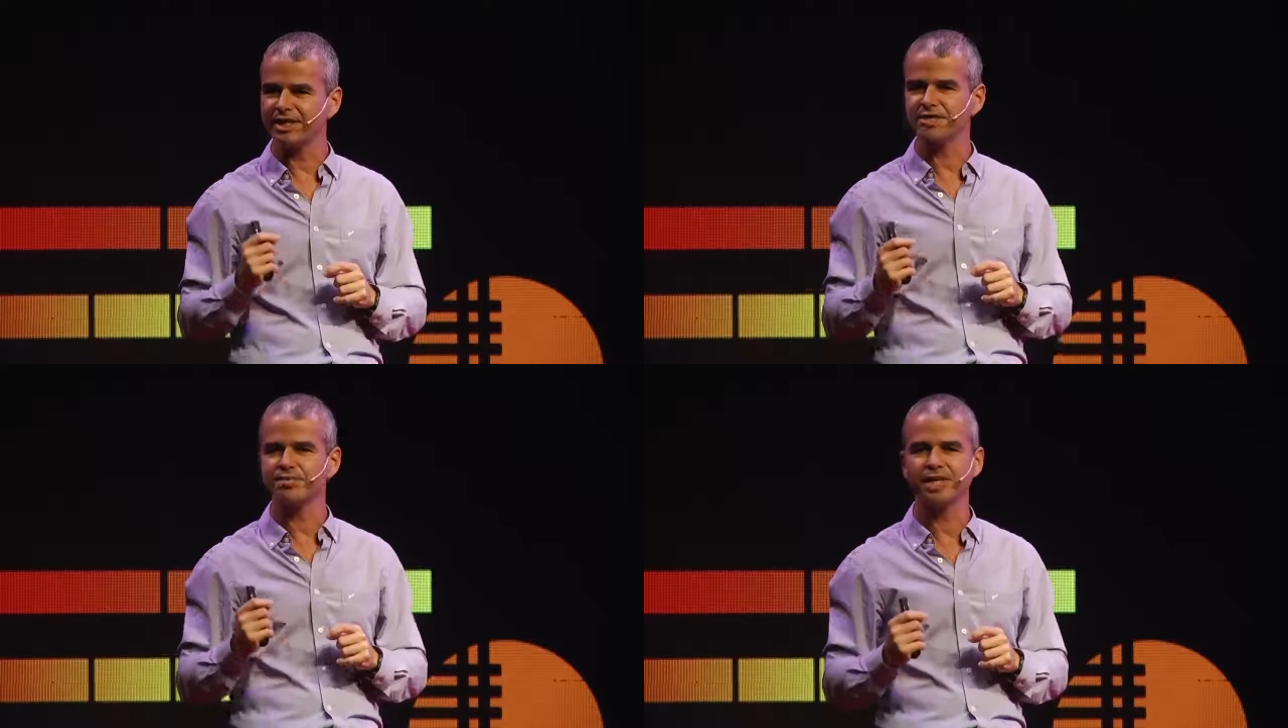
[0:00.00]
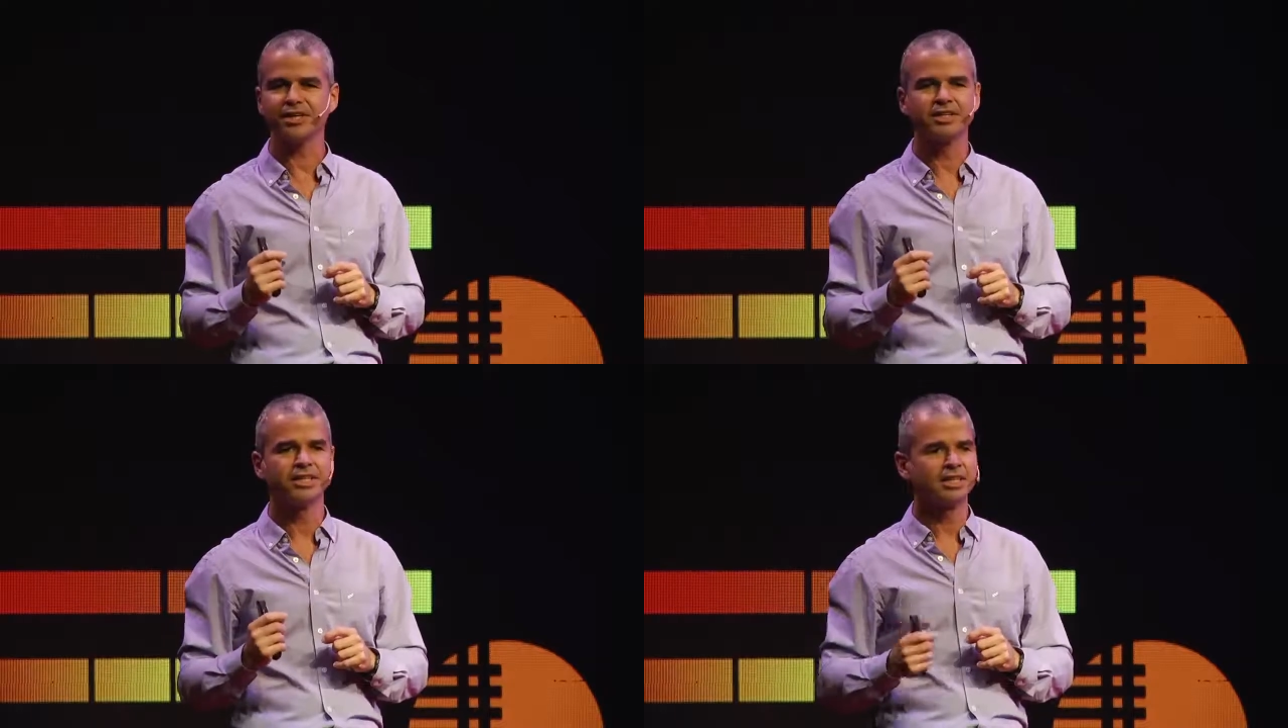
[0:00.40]
And that
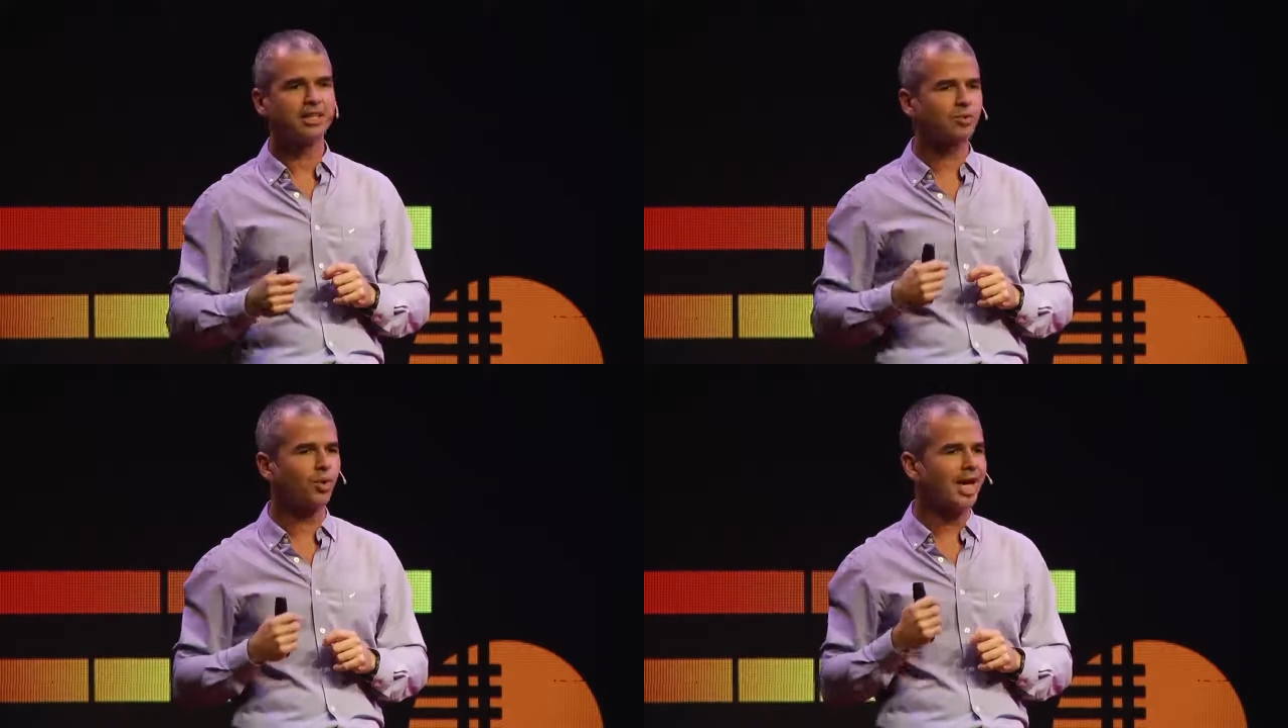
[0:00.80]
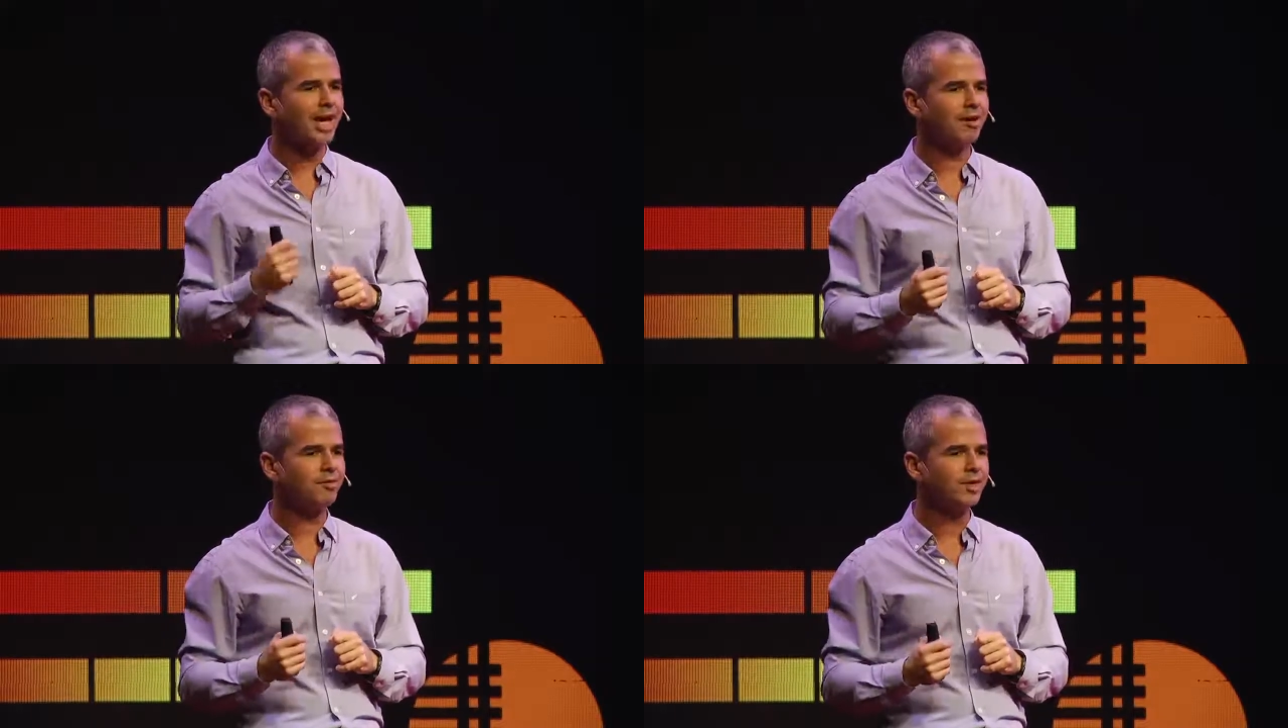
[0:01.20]
means that we
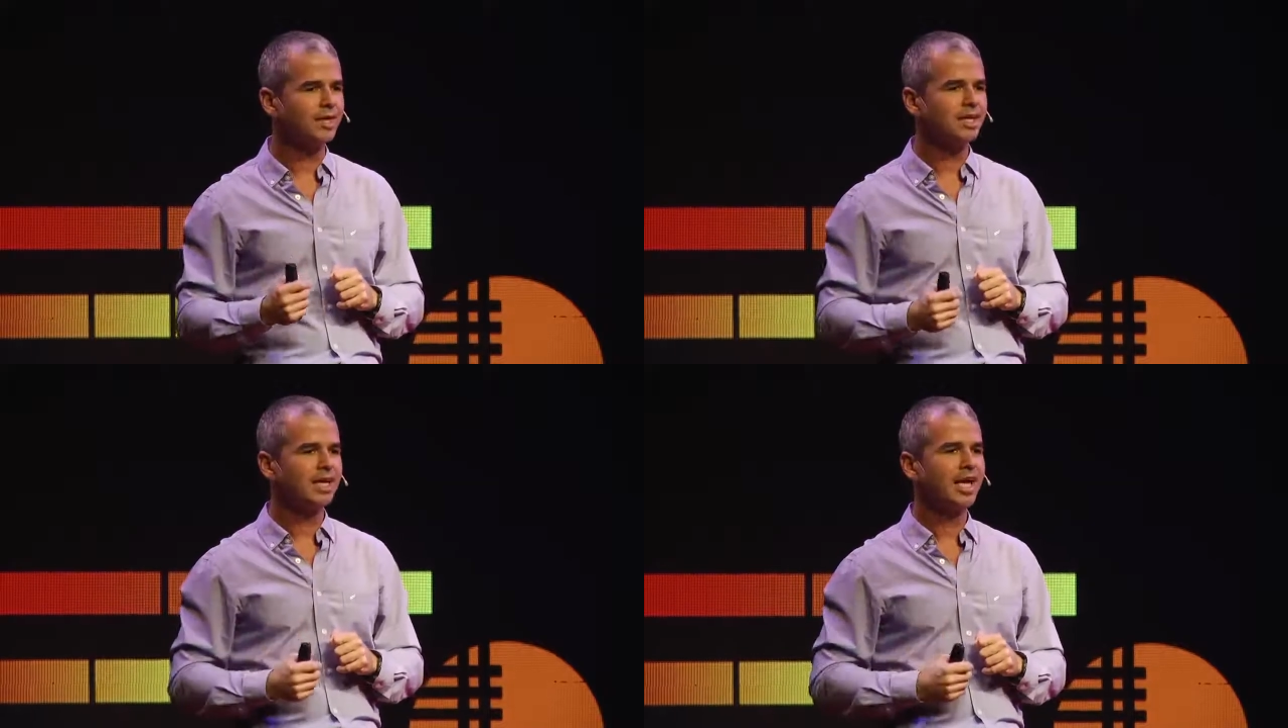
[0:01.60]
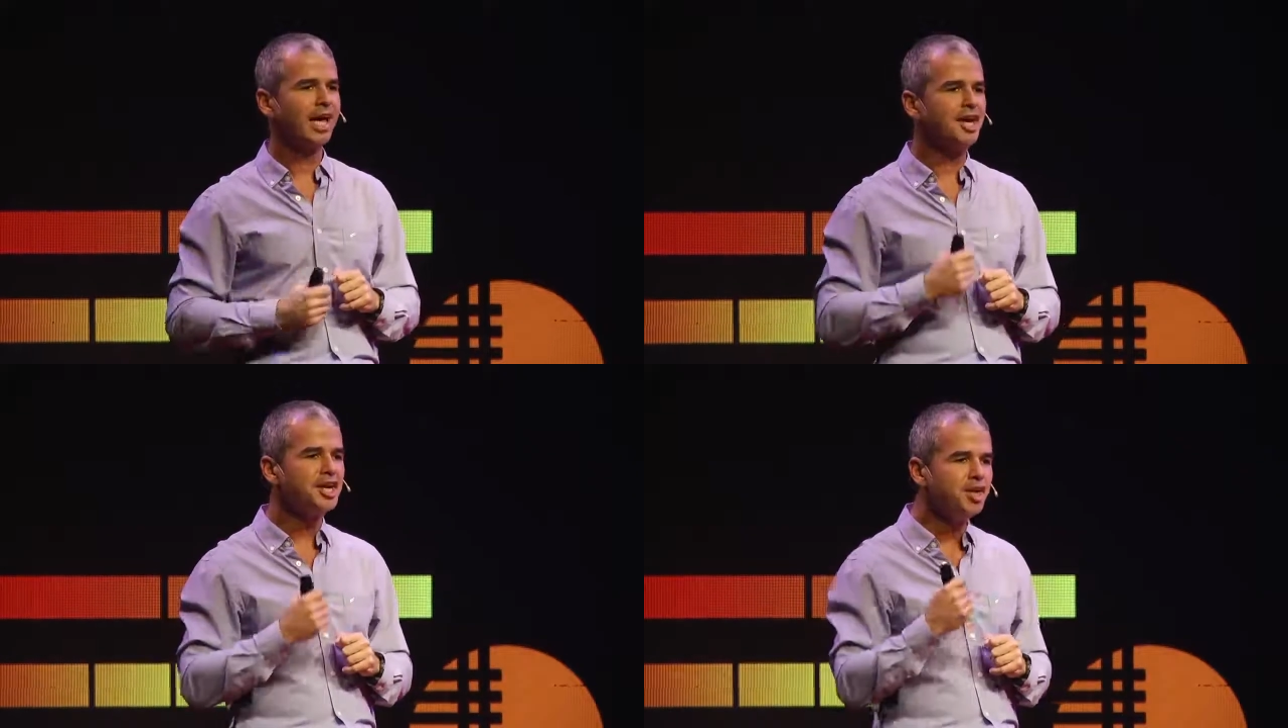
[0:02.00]
have
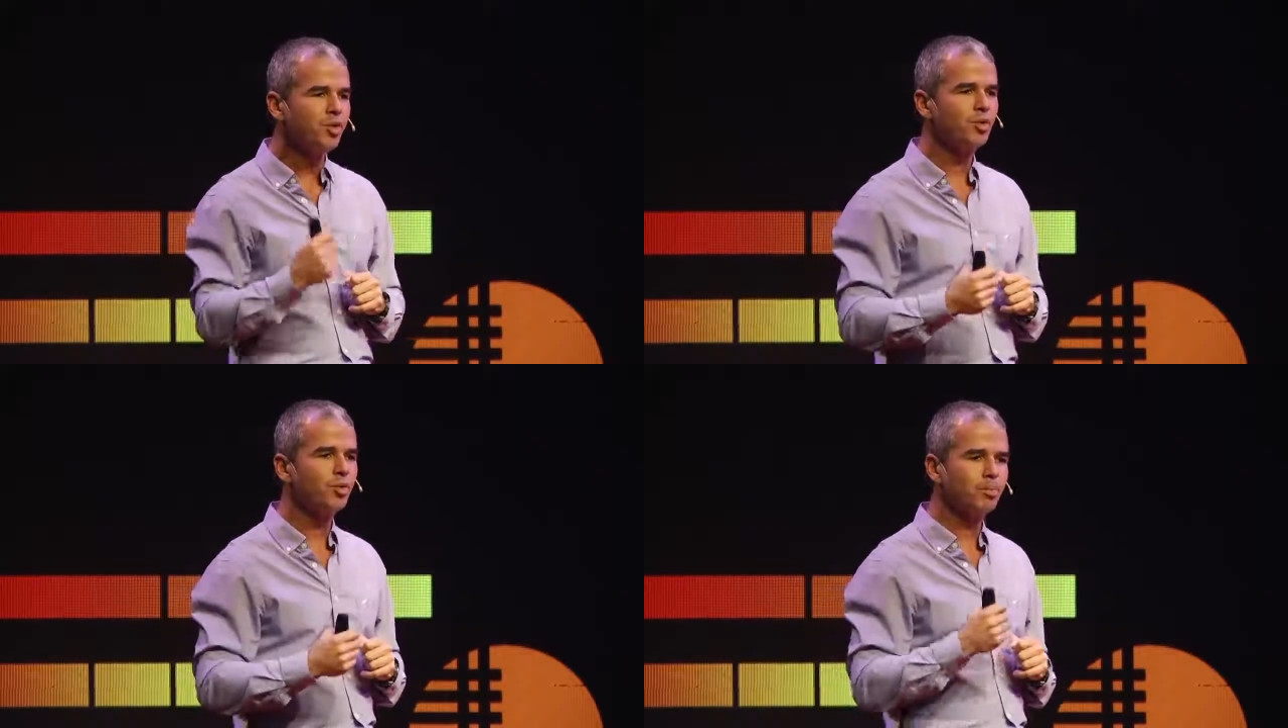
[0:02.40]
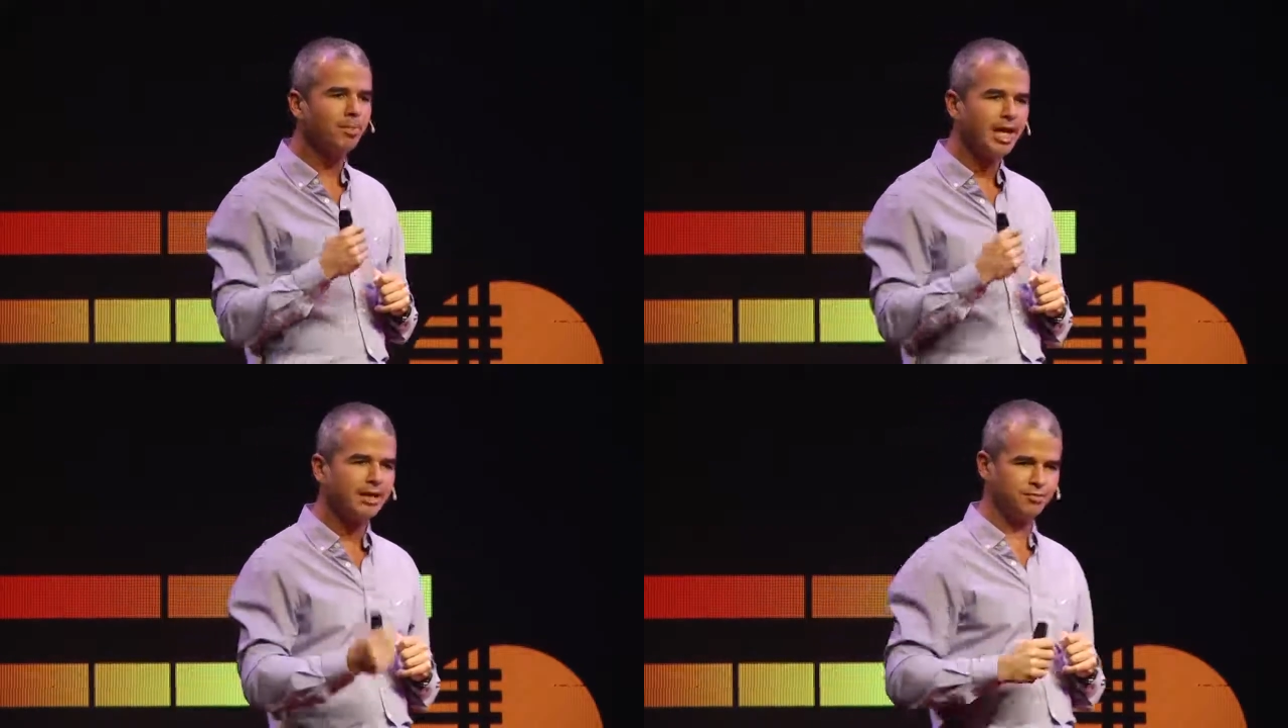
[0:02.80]
a new
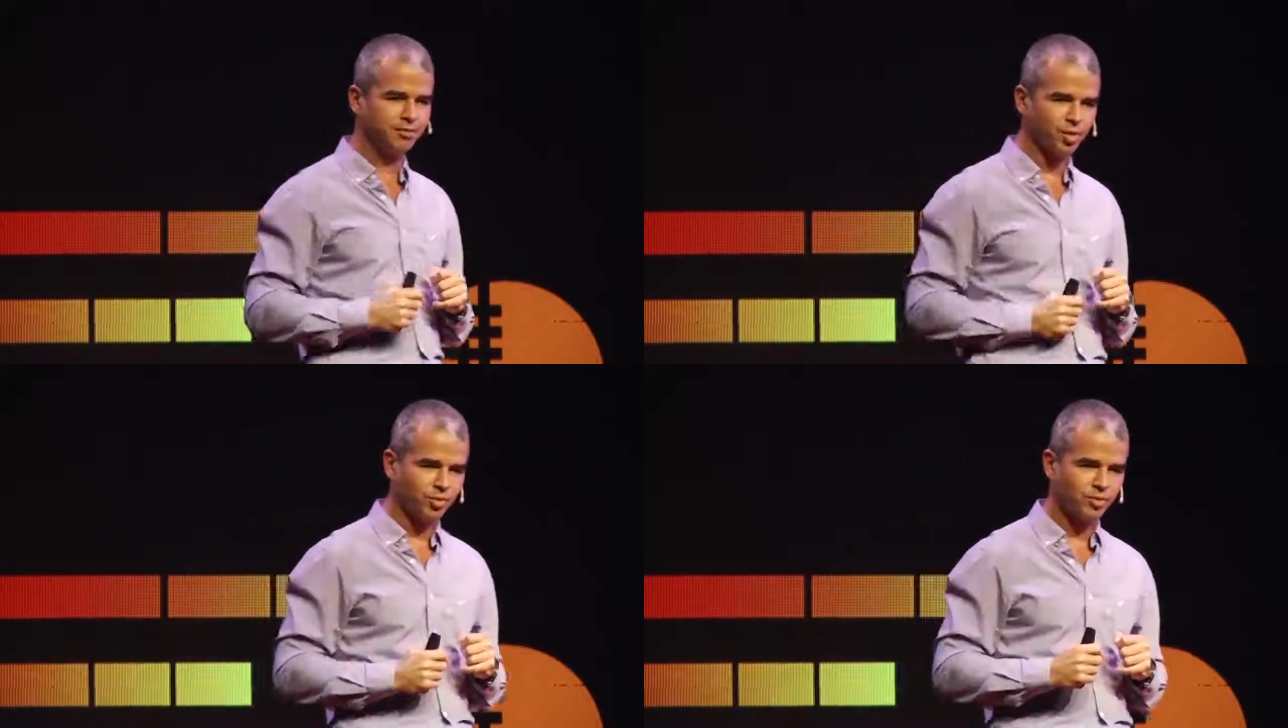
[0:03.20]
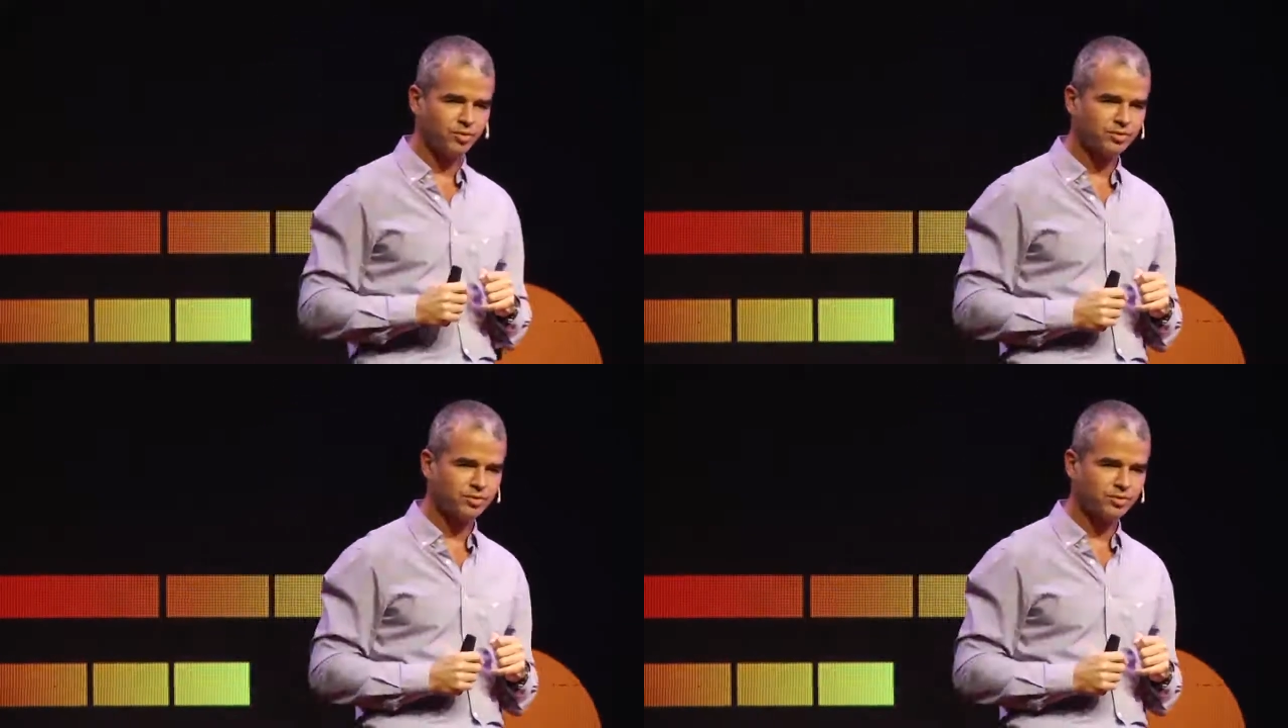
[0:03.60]
blood flow.